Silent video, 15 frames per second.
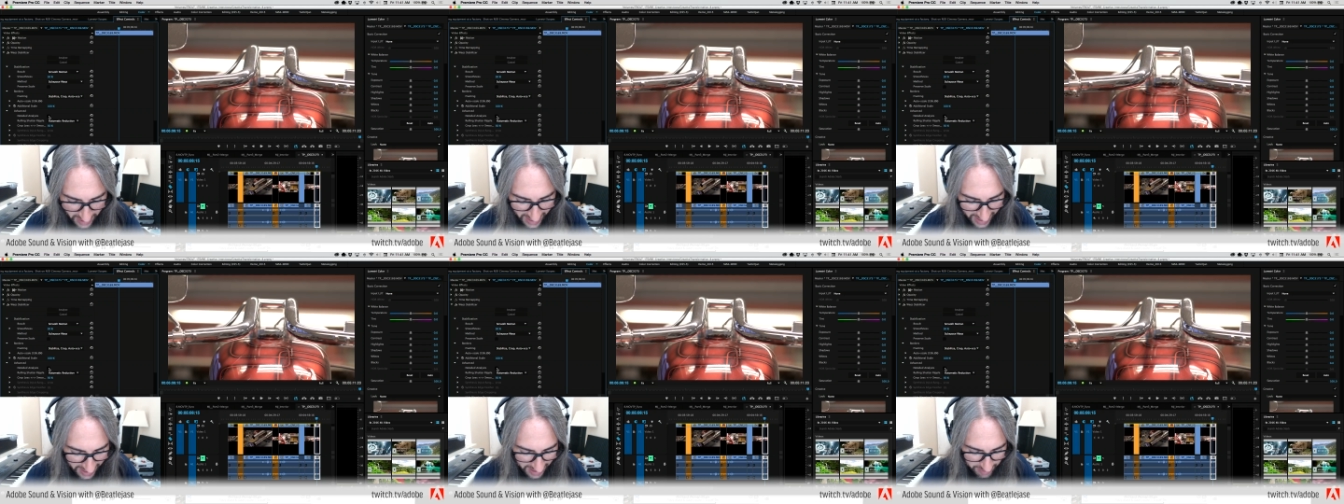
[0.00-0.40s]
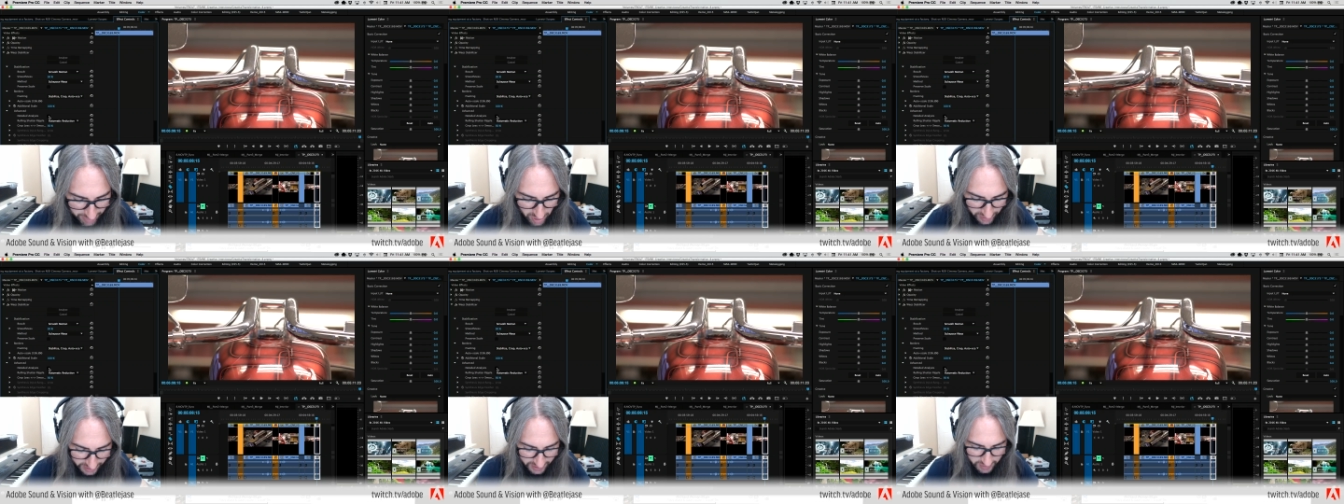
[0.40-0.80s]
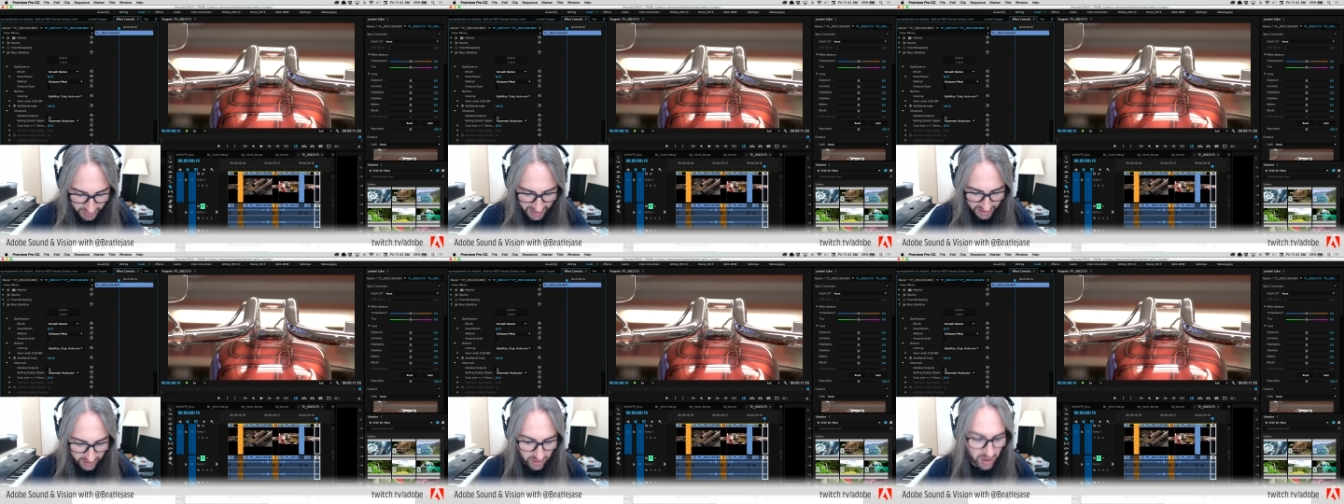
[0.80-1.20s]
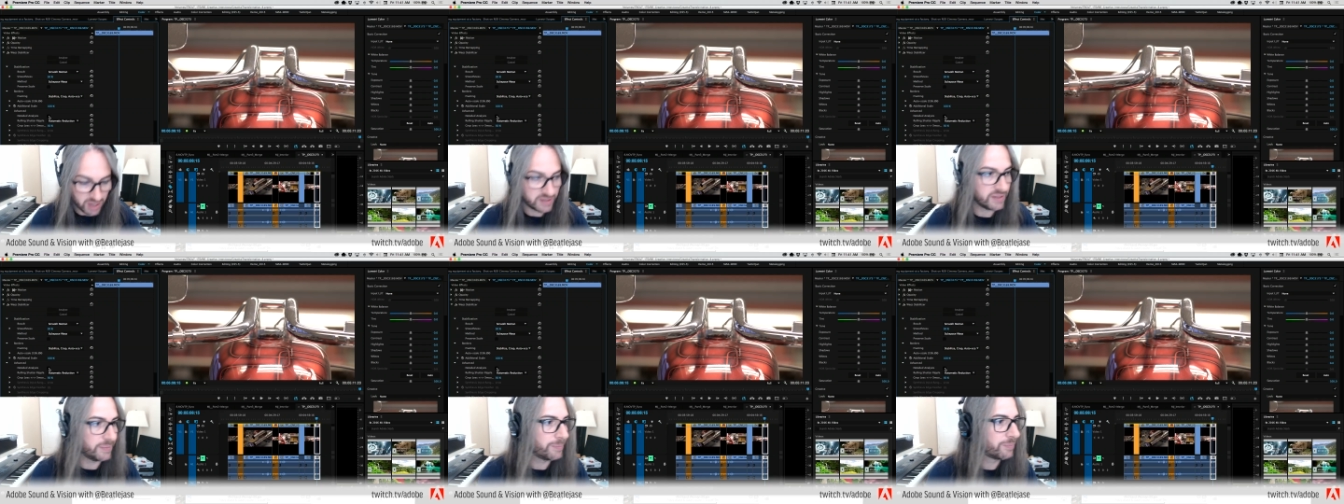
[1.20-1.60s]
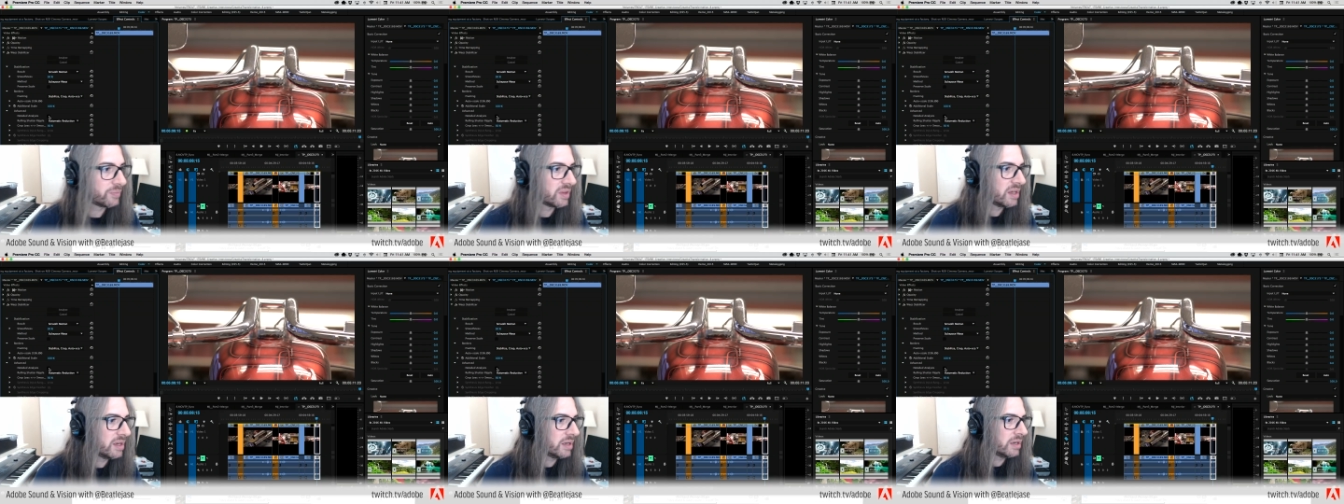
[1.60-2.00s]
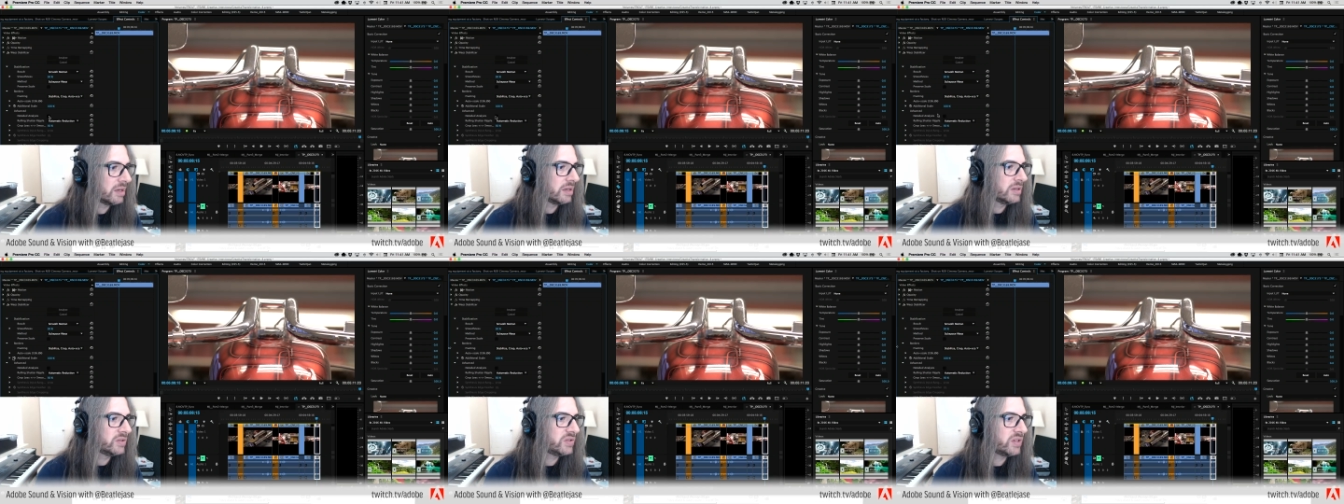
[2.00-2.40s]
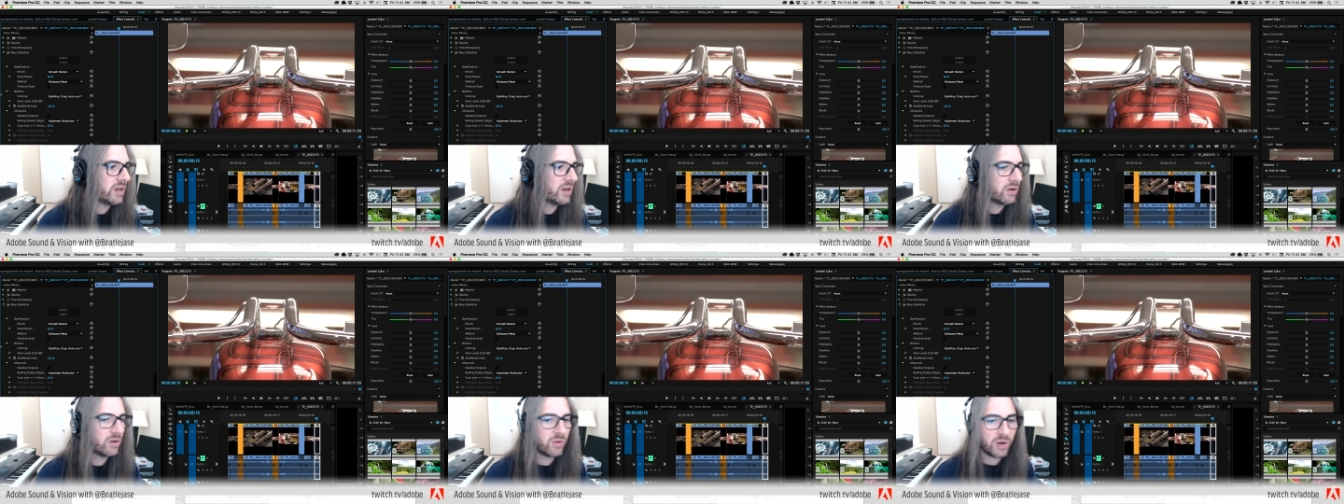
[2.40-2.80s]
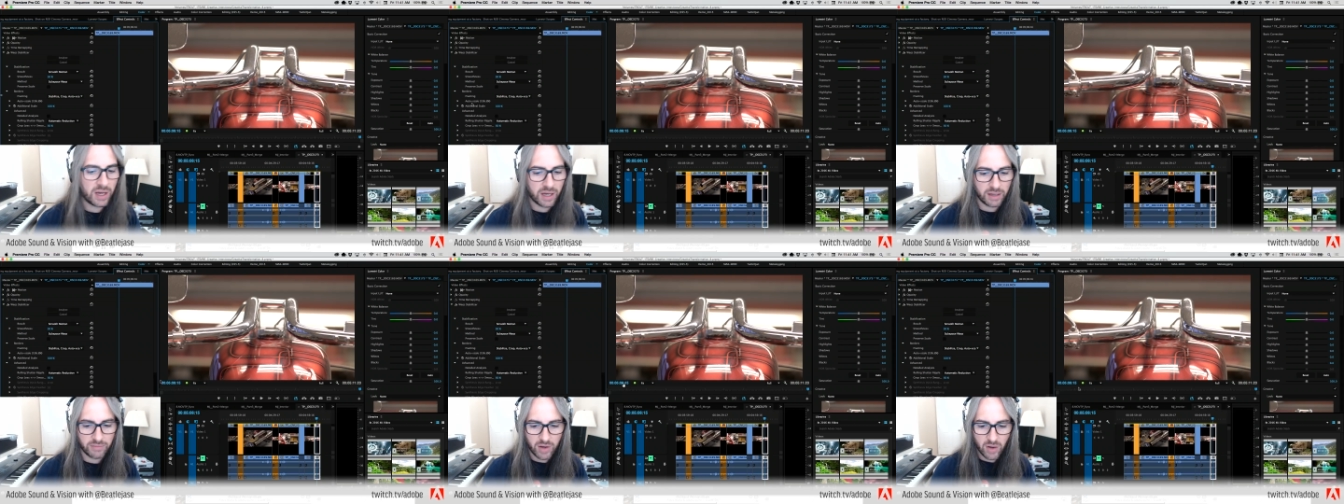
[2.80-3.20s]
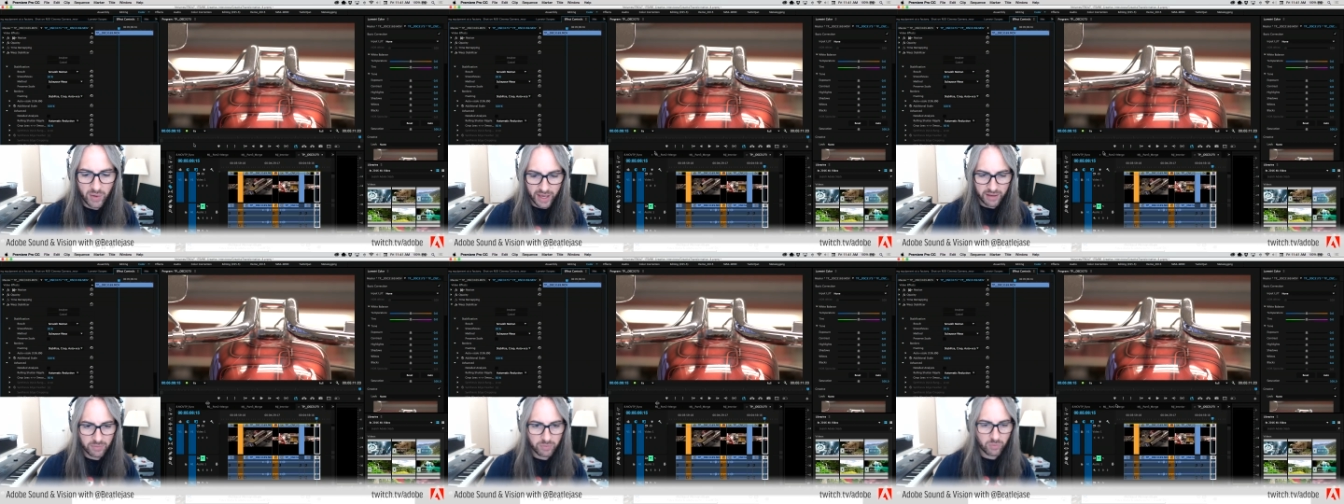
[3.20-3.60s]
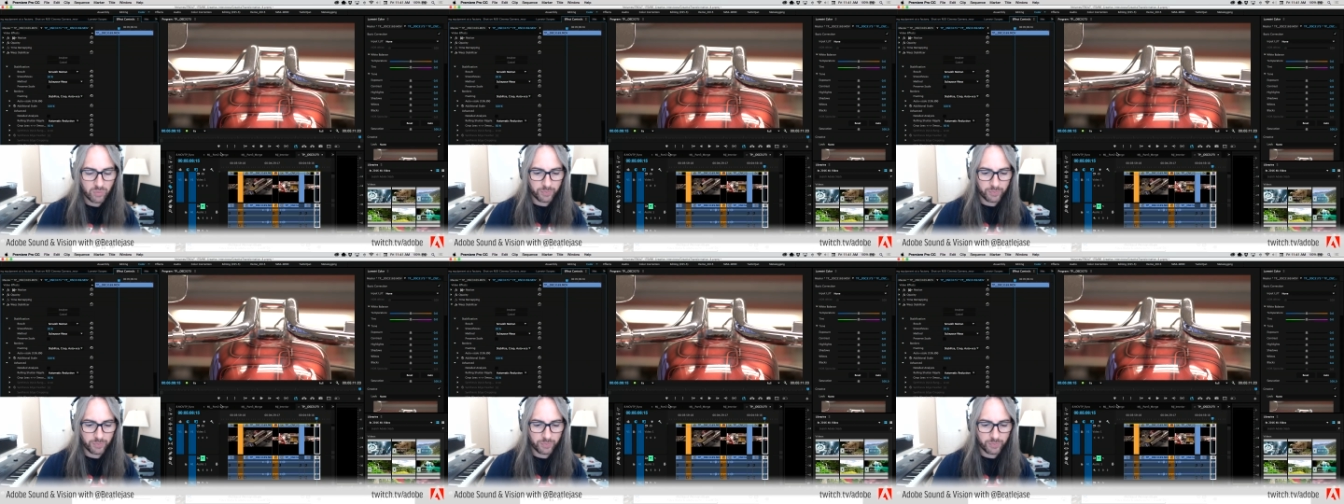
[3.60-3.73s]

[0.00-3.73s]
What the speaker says: Hey, Pauline is back. Awesome. So, okay.